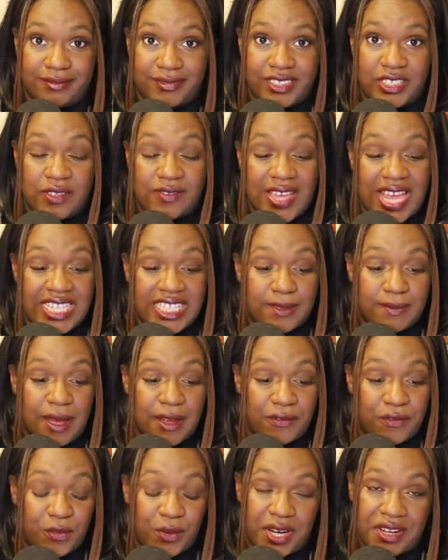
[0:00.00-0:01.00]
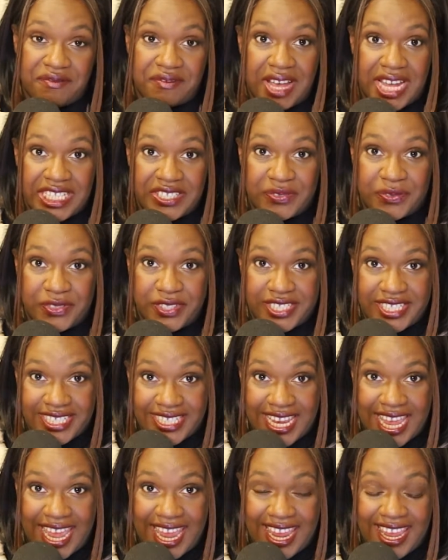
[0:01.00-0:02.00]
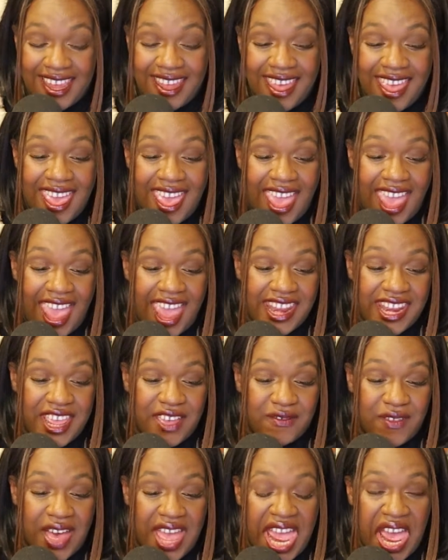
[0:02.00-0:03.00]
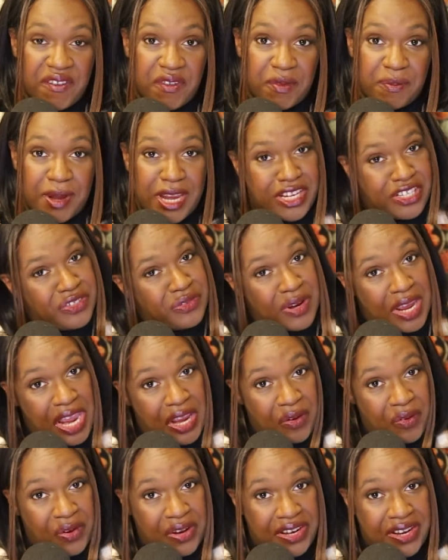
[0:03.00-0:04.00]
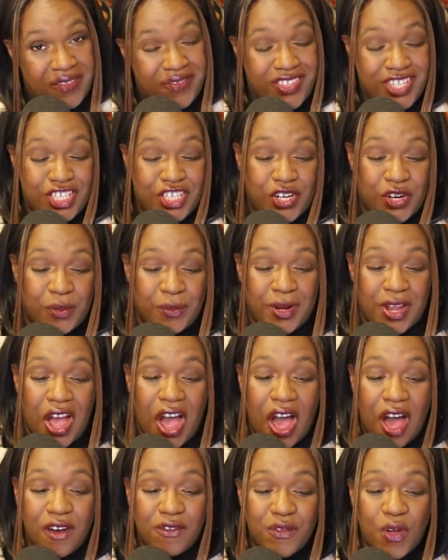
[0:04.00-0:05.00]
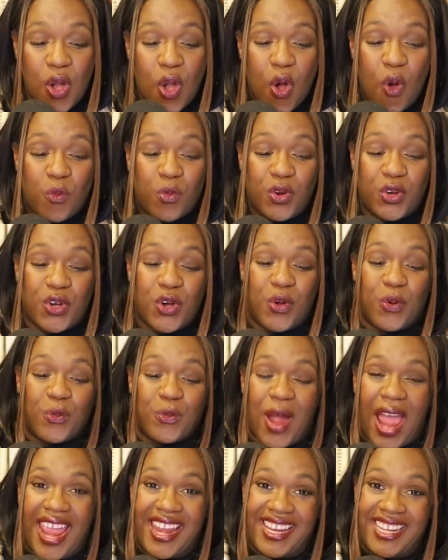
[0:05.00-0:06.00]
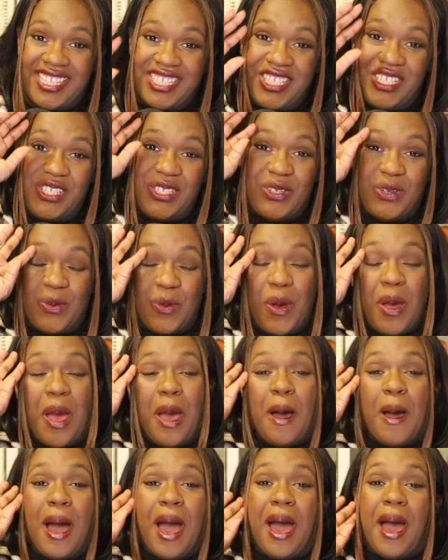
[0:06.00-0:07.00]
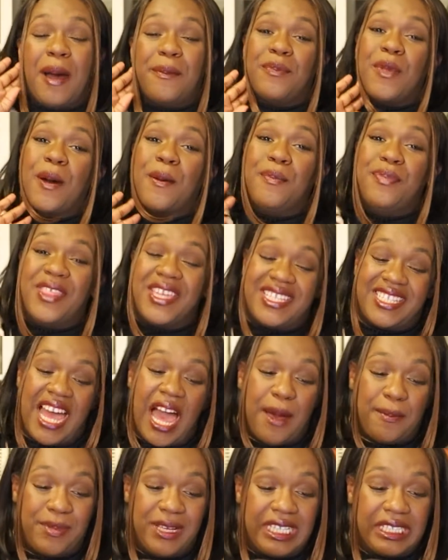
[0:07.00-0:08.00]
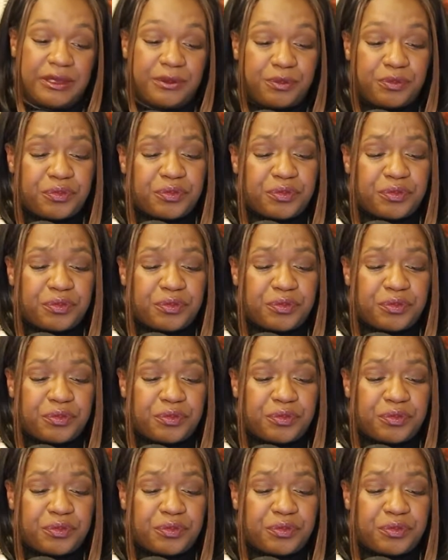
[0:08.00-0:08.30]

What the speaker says: So that's my free advice for today. And if I haven't made you angry enough to turn me off, we'll go right into the topic.